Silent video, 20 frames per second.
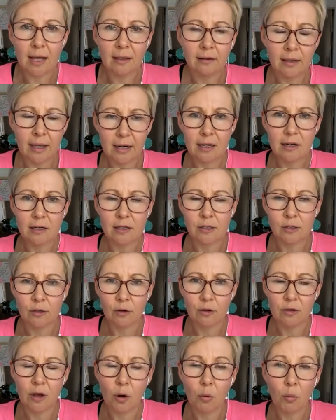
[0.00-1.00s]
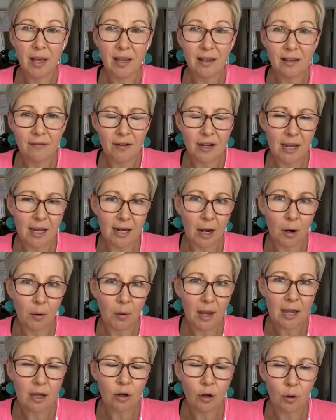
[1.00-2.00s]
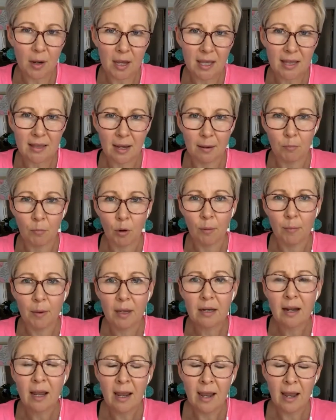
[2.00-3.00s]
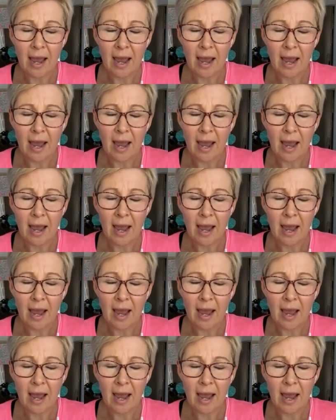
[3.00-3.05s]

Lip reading: are letting us know that we're living in our ego in that moment